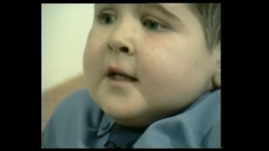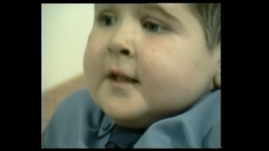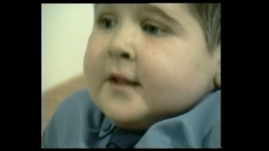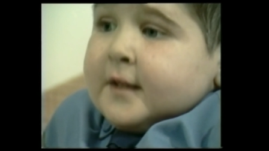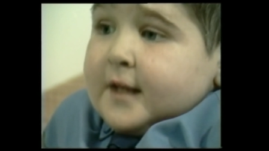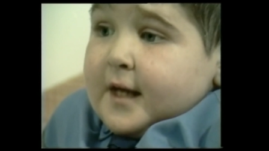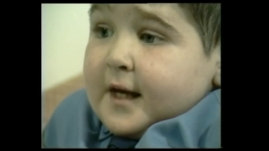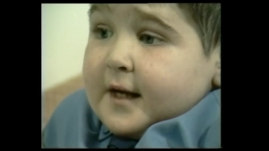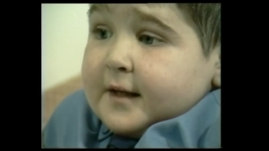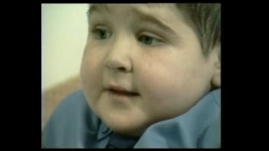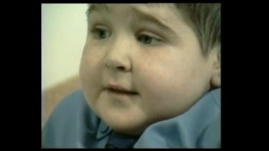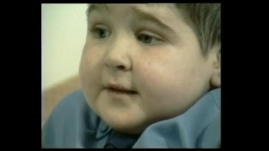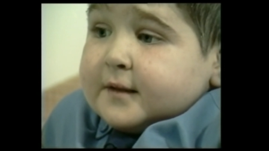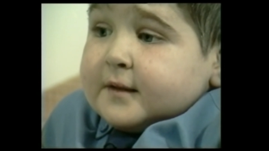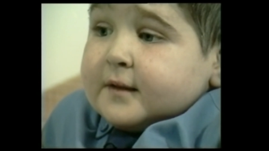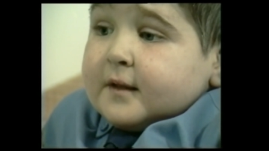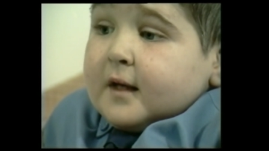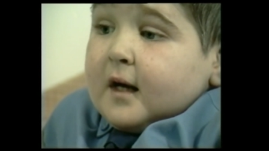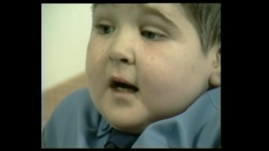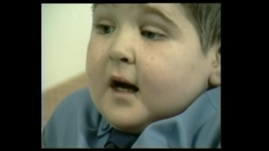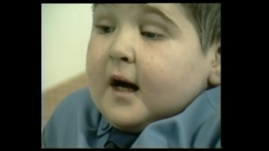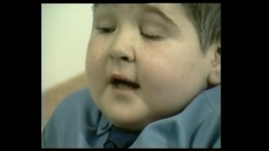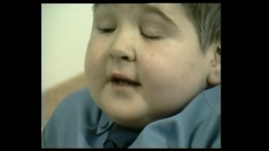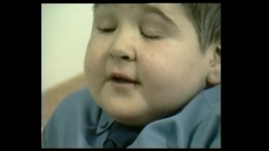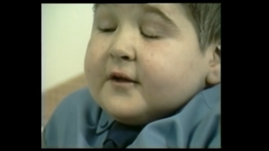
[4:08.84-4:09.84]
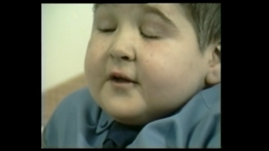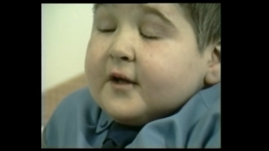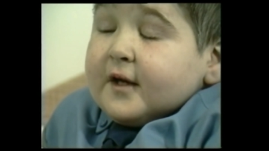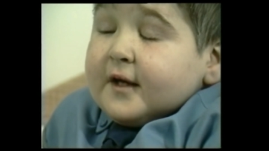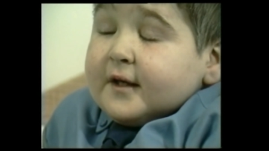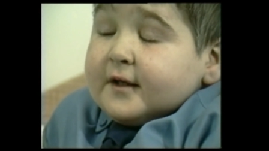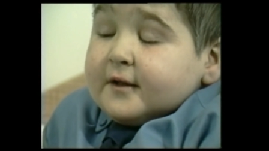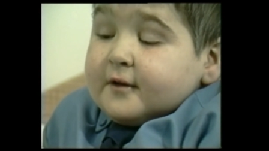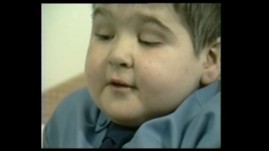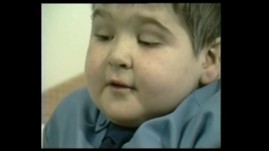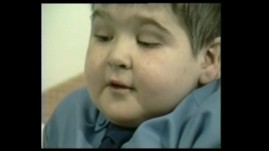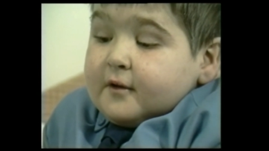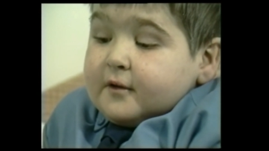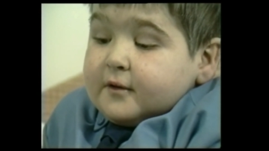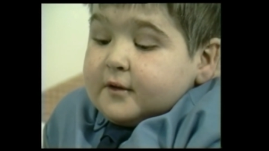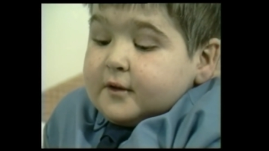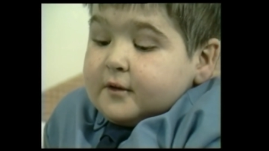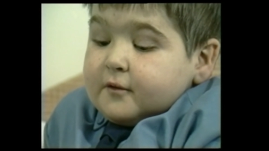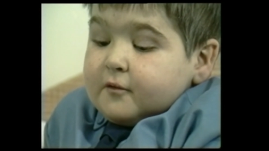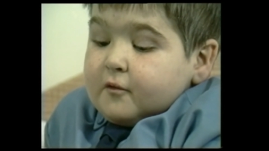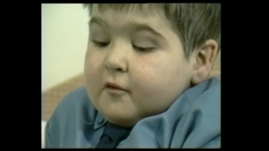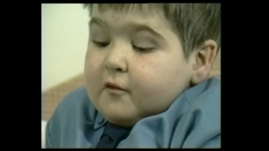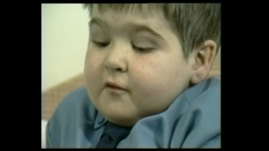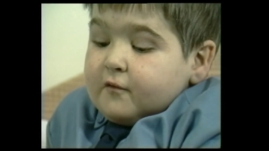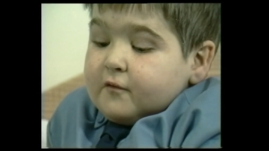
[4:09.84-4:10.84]
Yes, I thank God
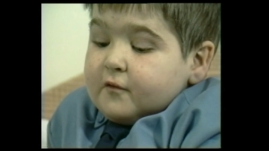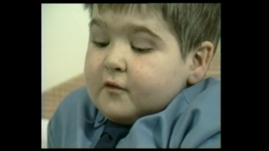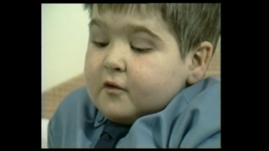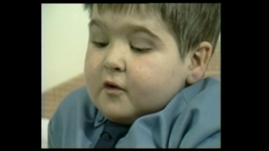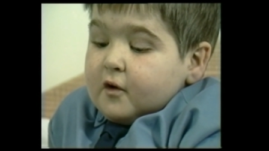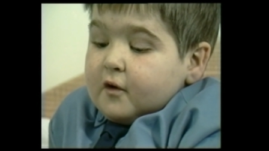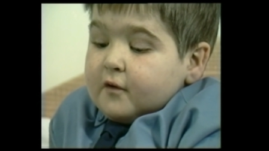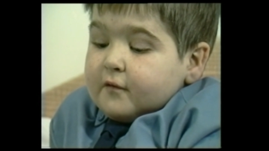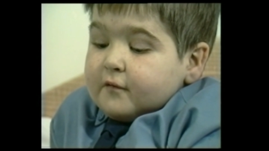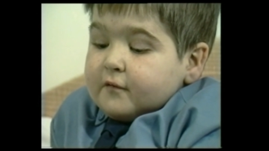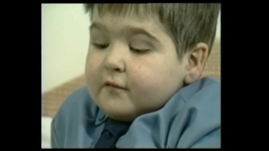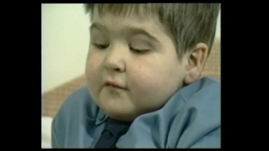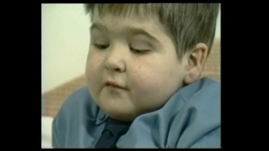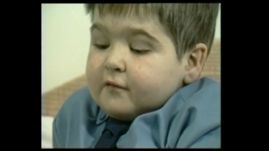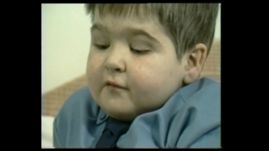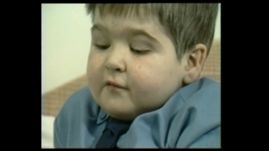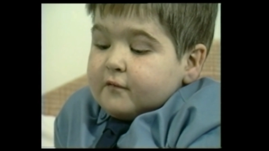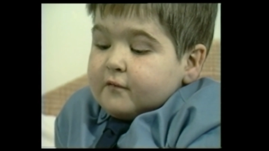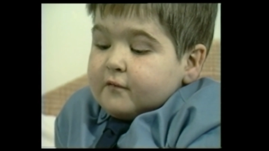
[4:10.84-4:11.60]
an awful lot